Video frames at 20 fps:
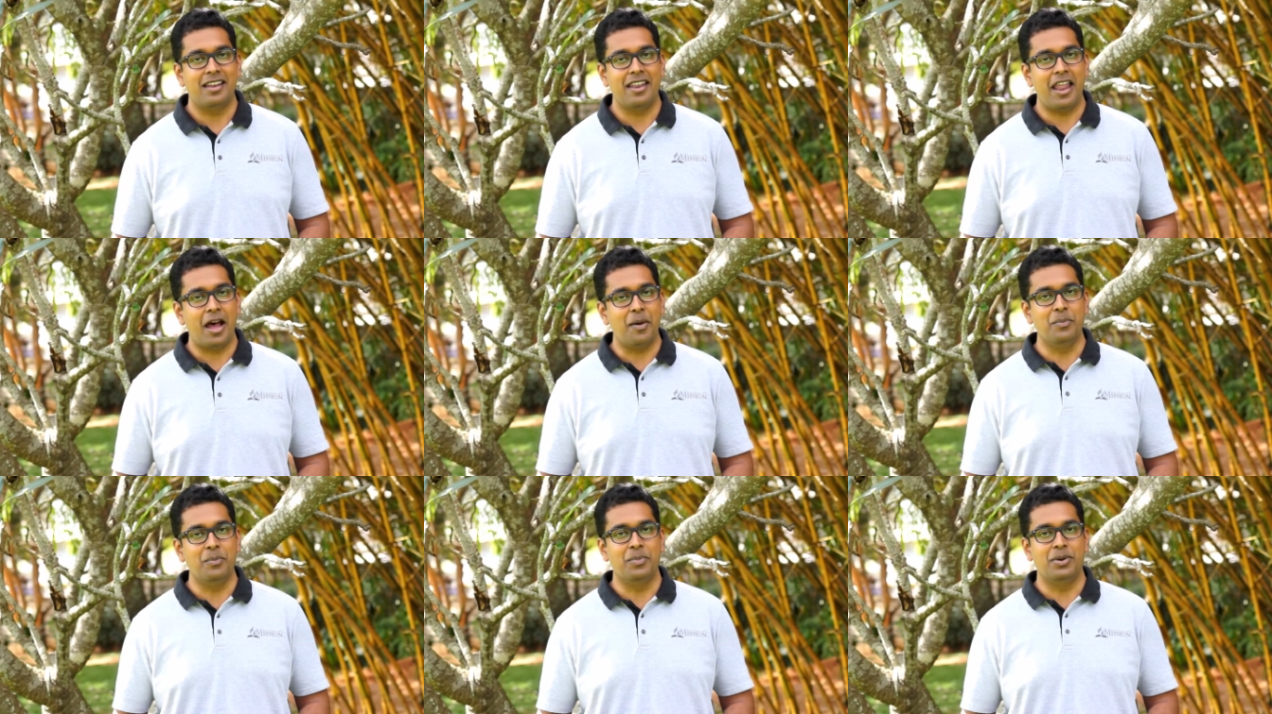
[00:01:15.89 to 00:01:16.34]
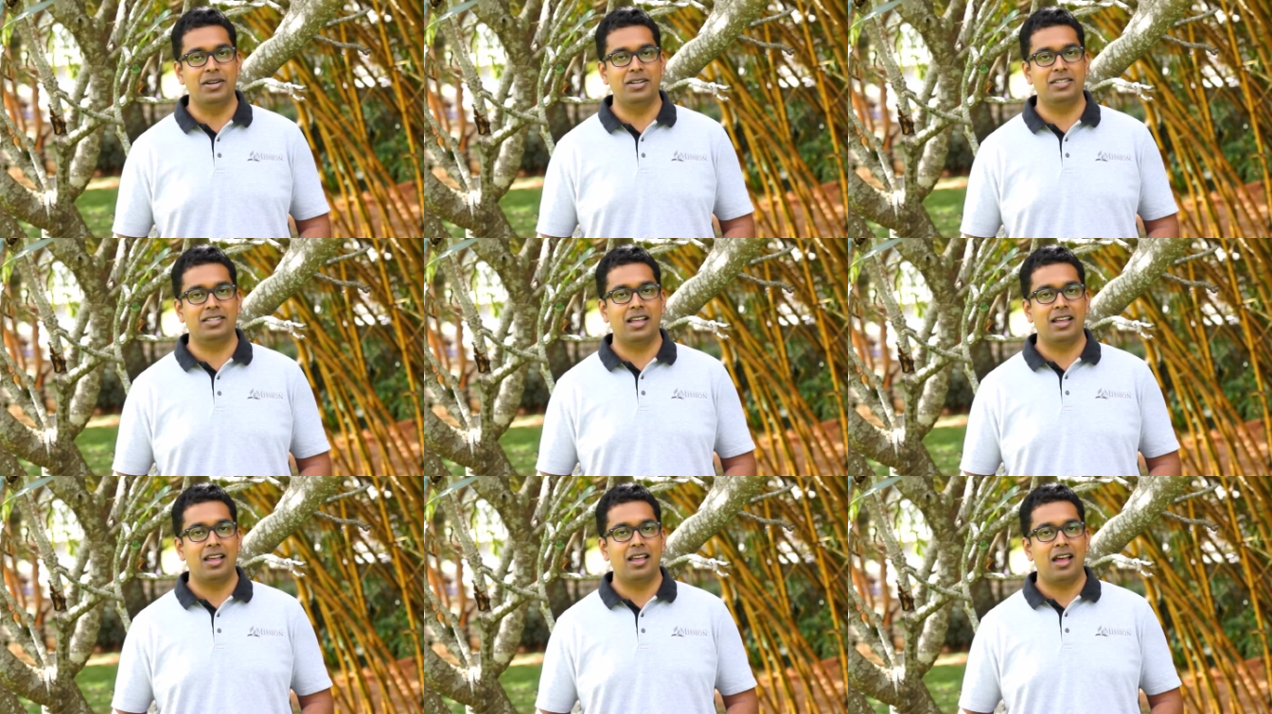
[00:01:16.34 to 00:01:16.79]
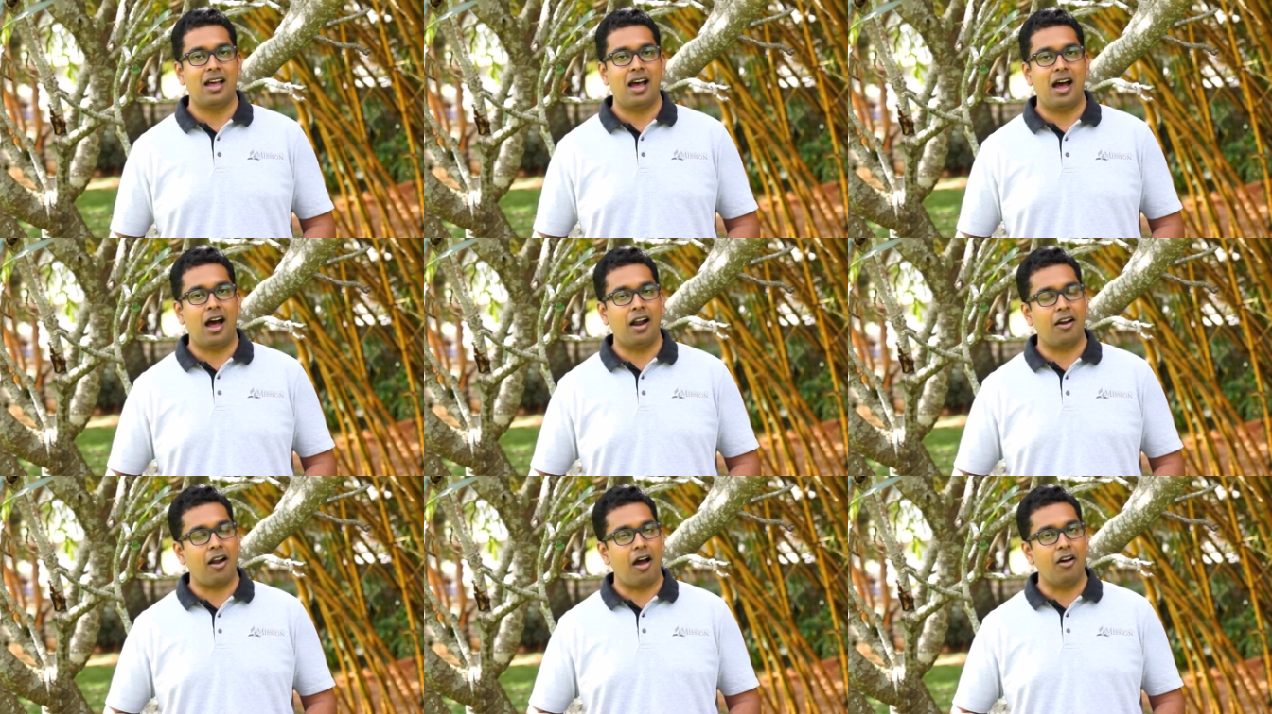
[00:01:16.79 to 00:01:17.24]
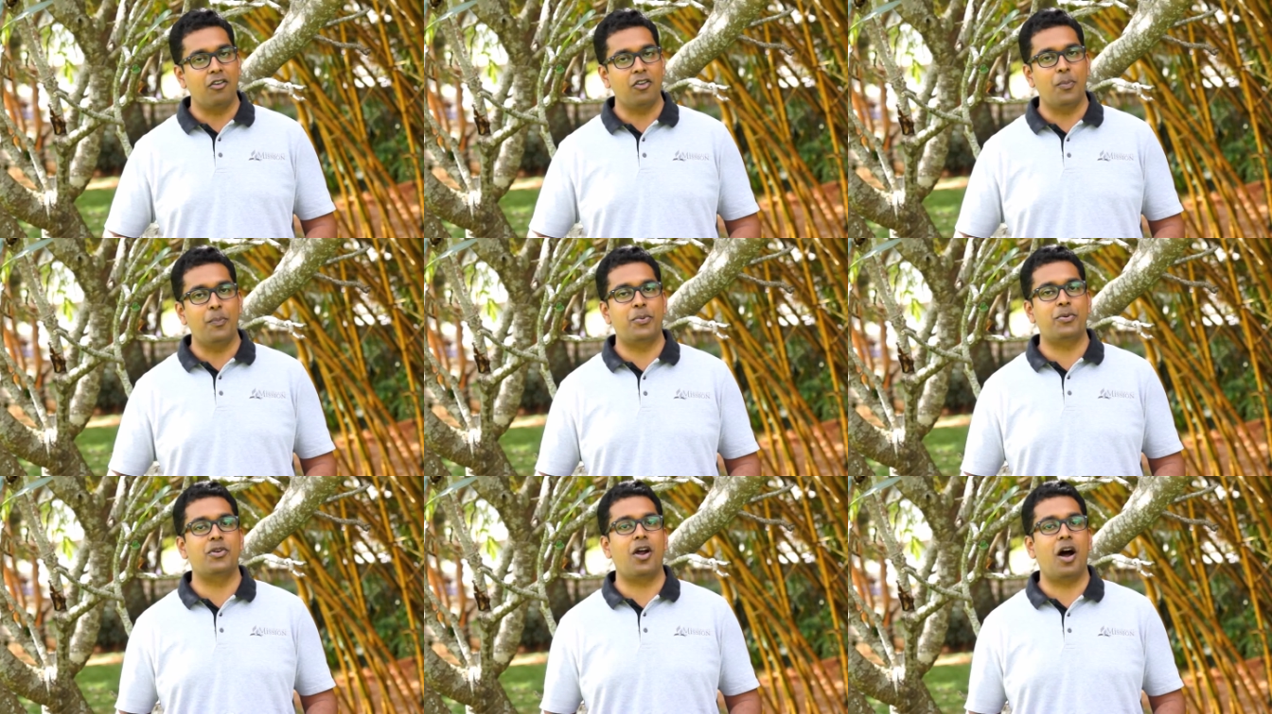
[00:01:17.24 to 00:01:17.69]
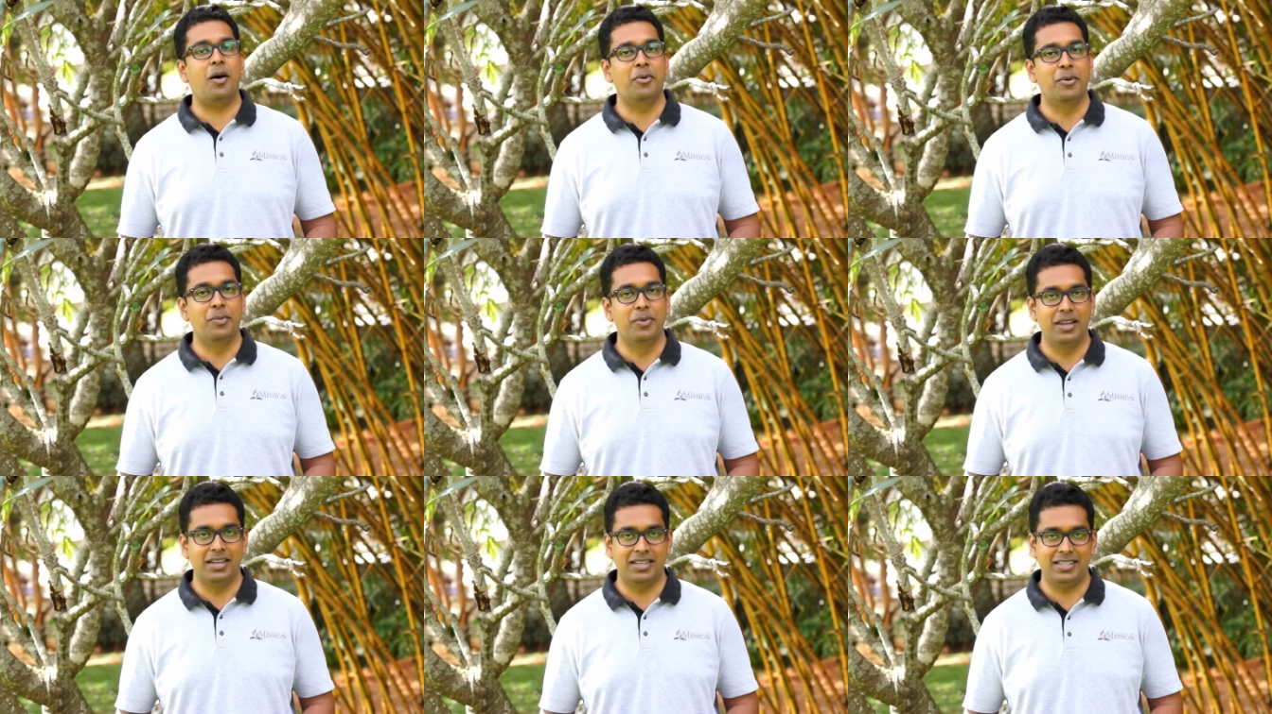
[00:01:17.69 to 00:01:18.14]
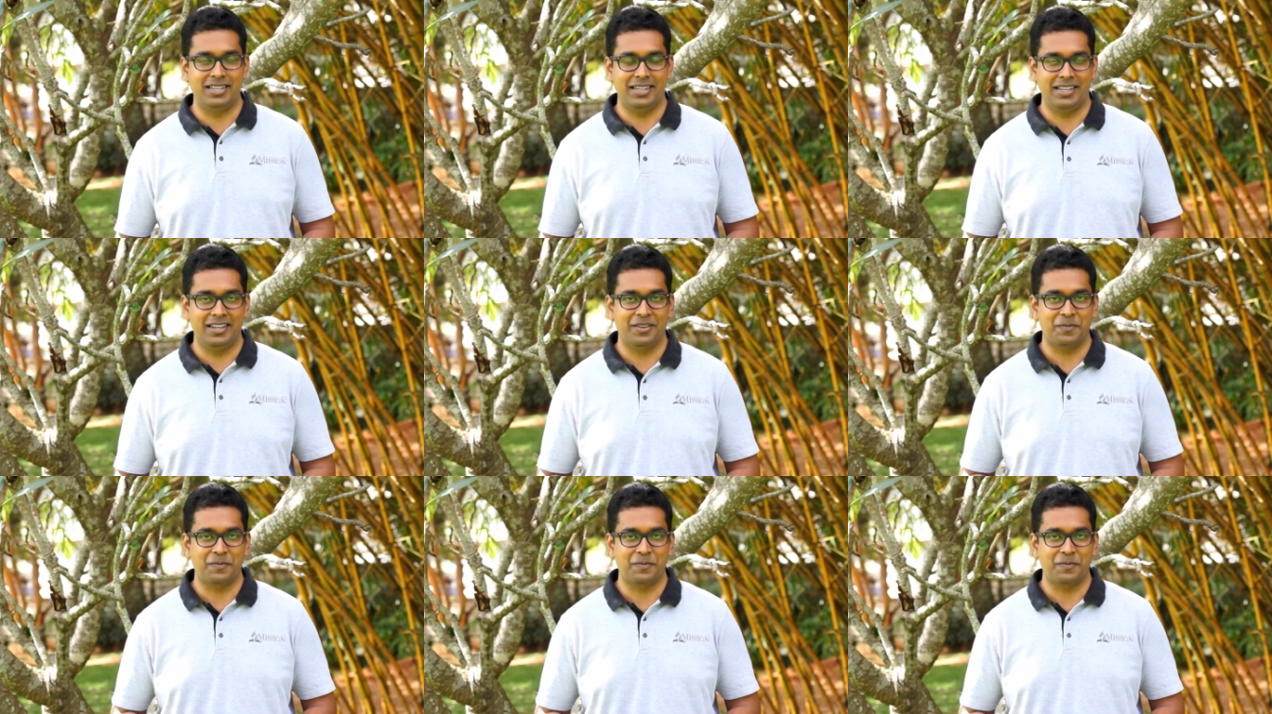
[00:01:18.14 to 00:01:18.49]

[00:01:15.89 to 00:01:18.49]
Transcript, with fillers: numbers are out of probability.